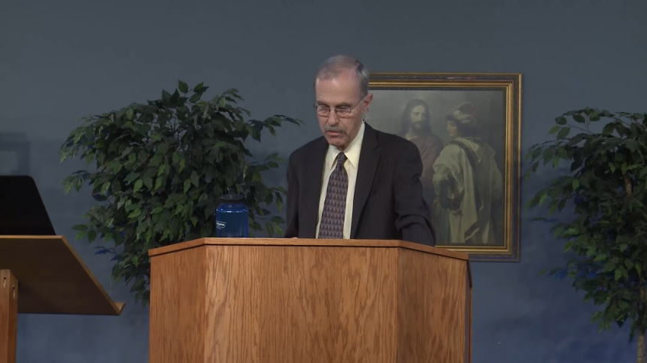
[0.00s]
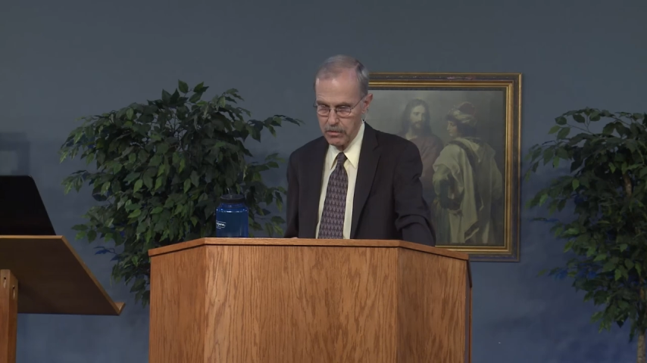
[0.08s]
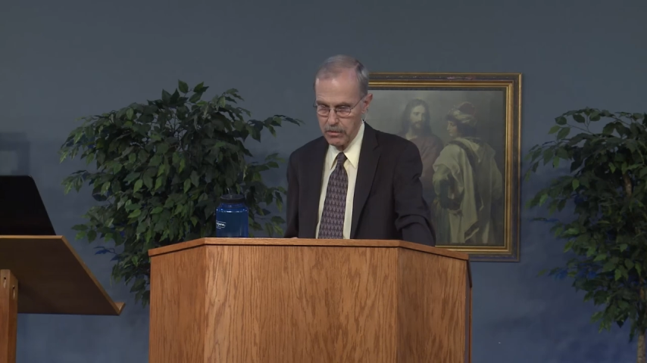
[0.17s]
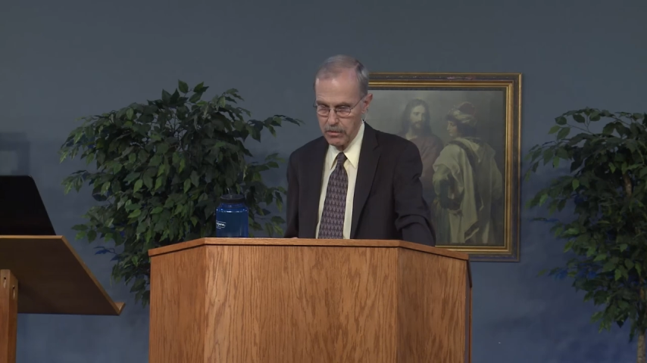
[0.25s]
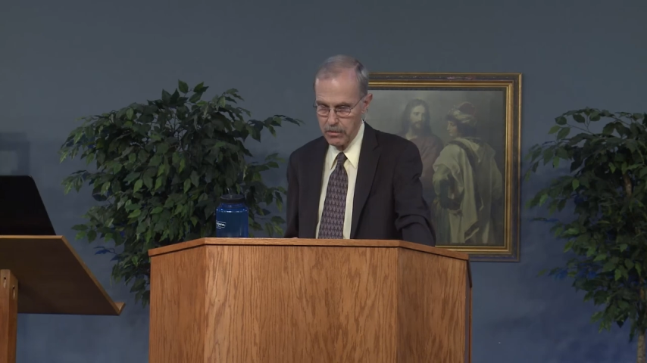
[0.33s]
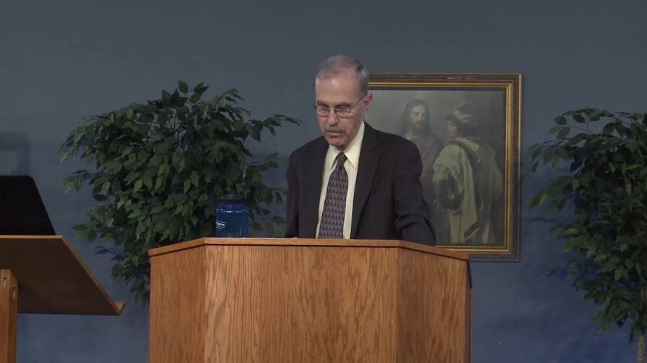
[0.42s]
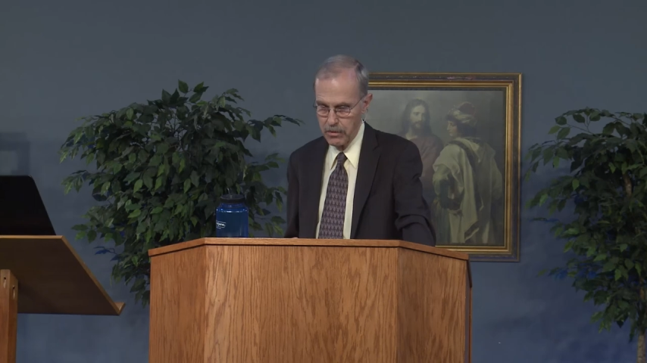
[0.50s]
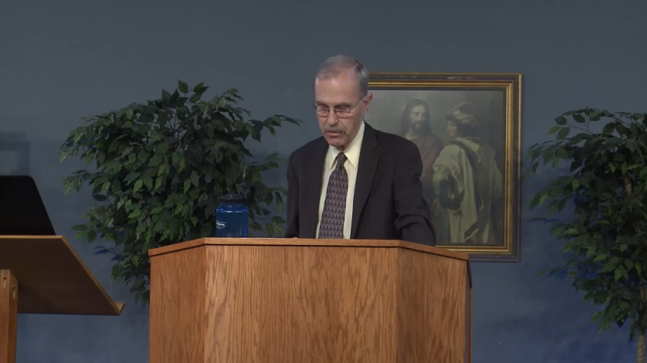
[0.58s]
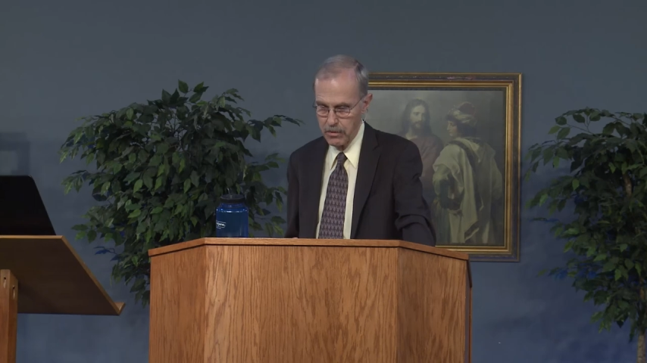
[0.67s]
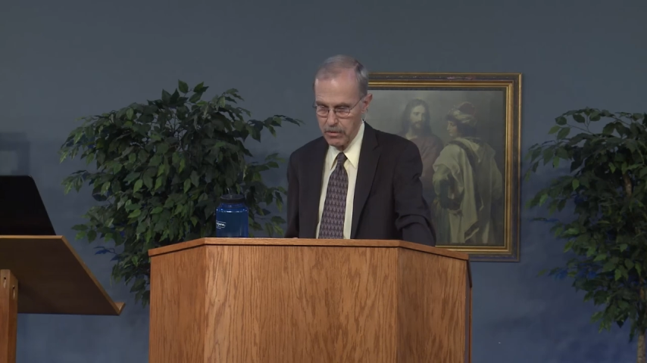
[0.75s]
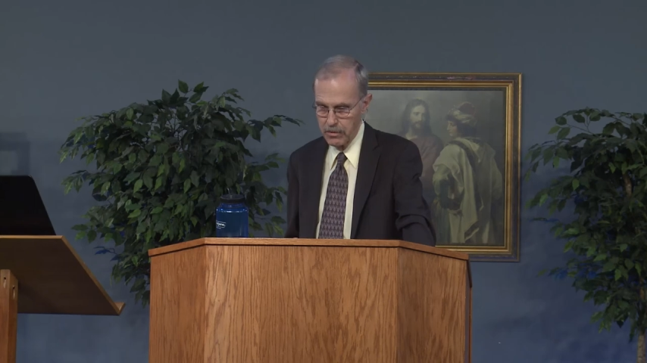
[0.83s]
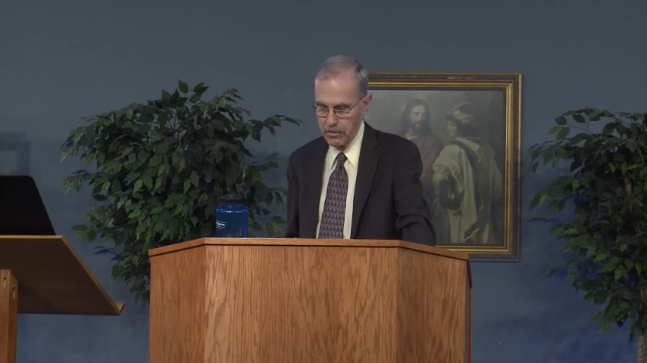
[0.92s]

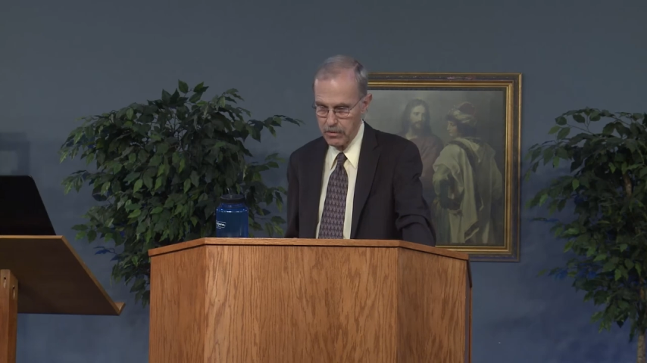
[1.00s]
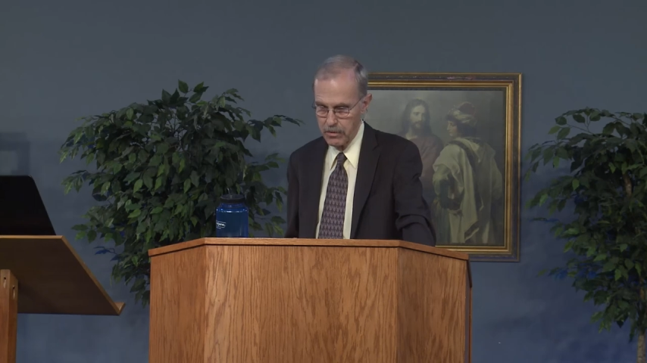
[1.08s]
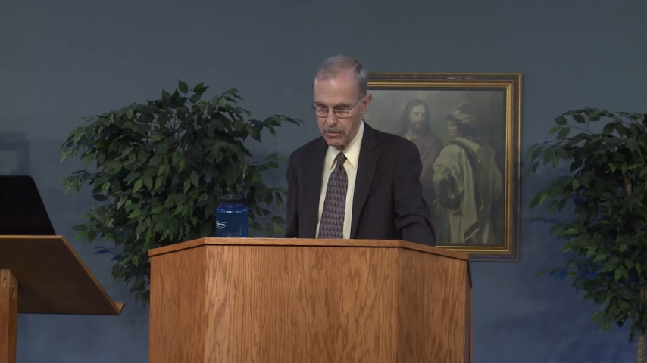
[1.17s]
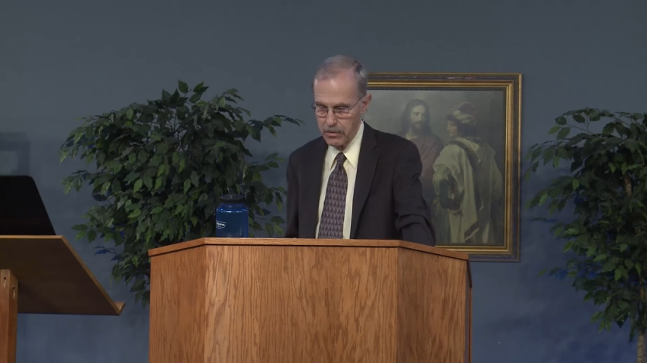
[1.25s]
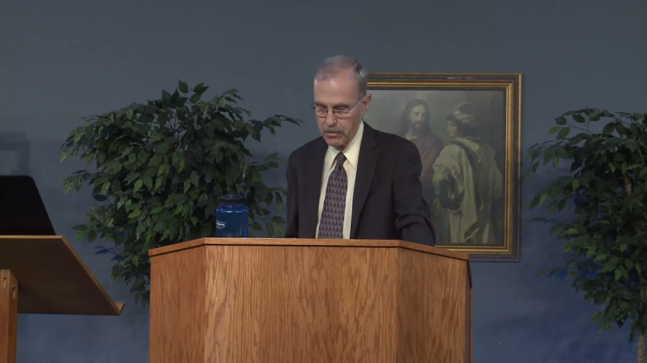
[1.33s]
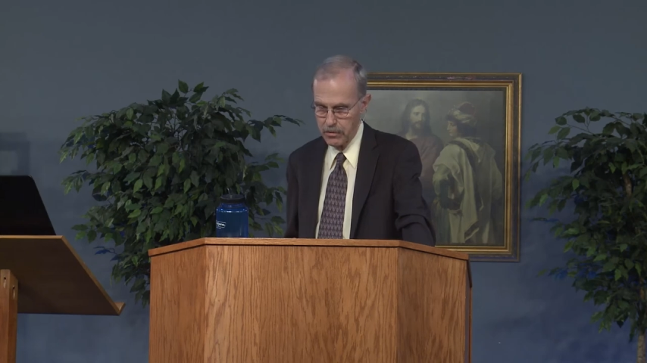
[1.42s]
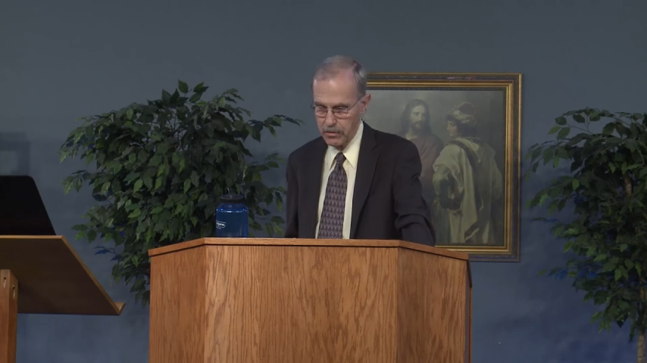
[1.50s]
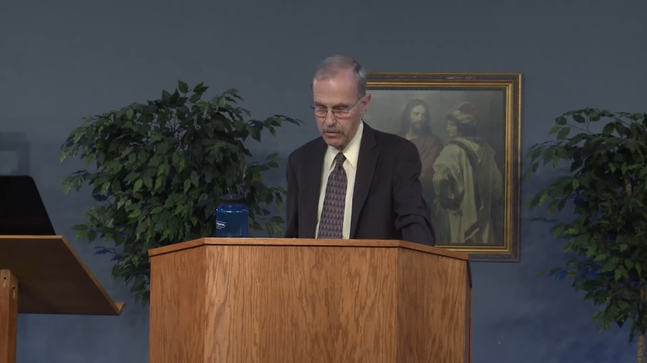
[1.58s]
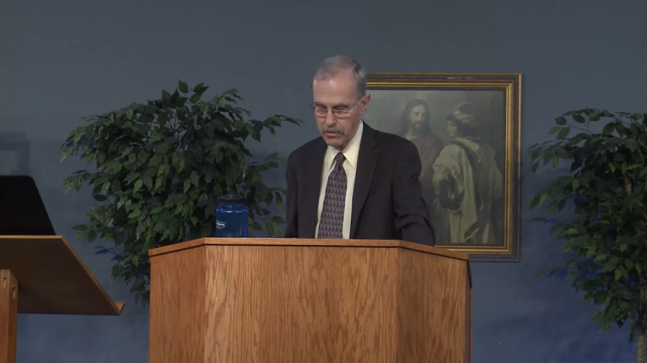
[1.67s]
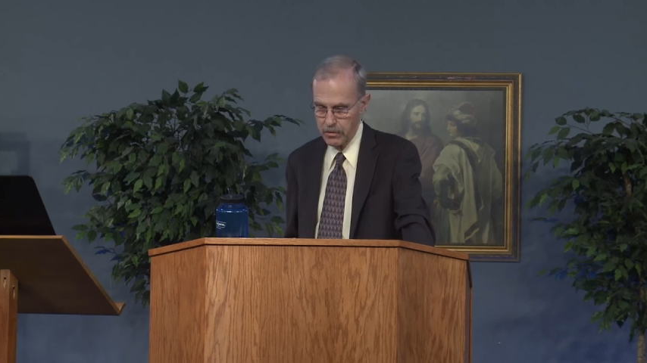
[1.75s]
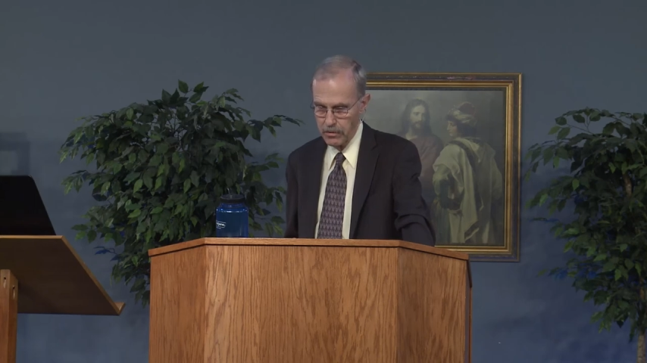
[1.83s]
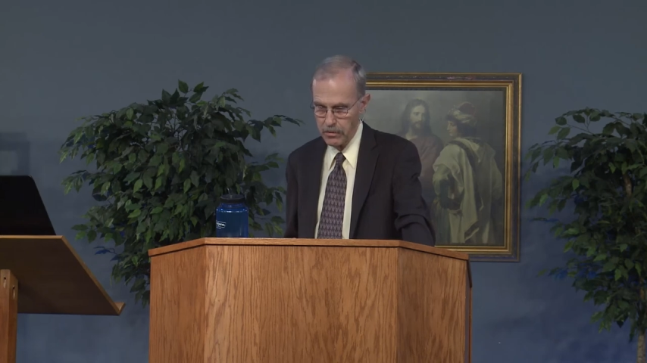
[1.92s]

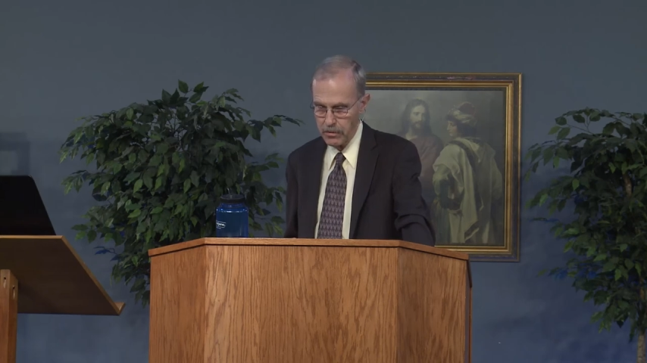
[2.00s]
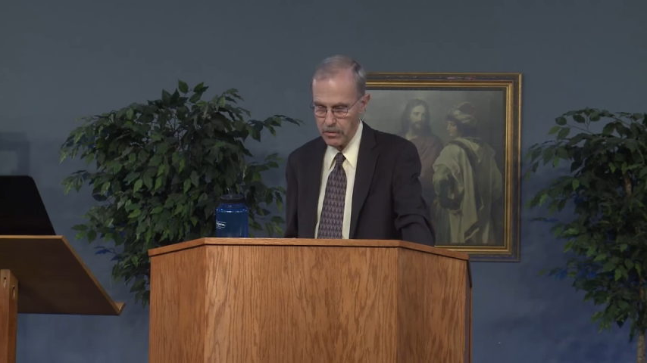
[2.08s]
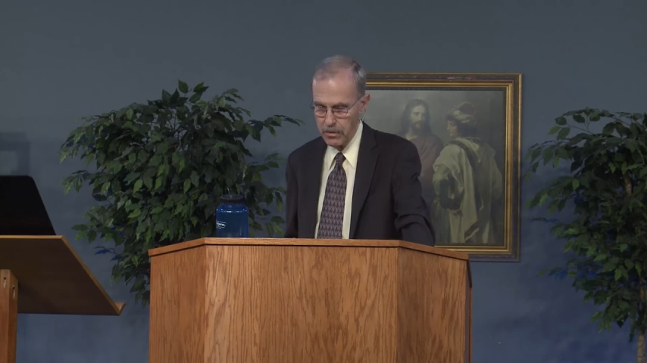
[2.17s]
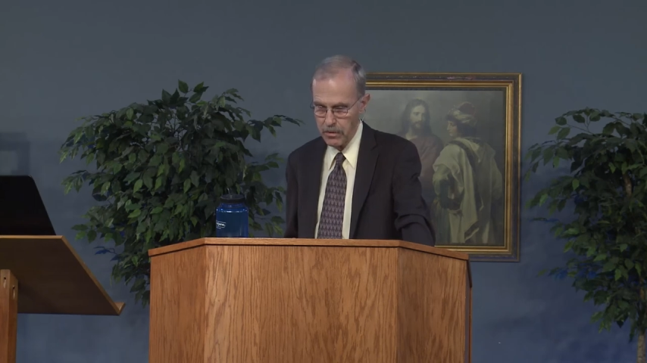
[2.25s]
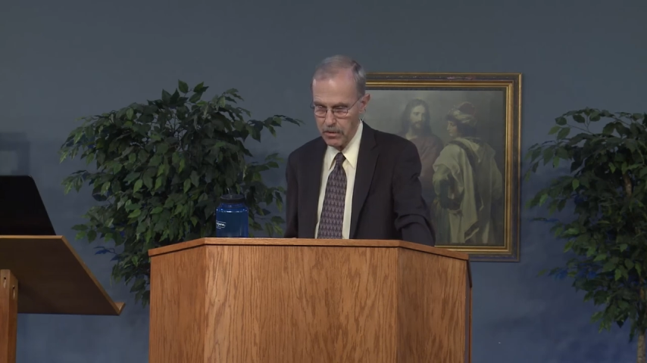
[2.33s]
Nothing is said.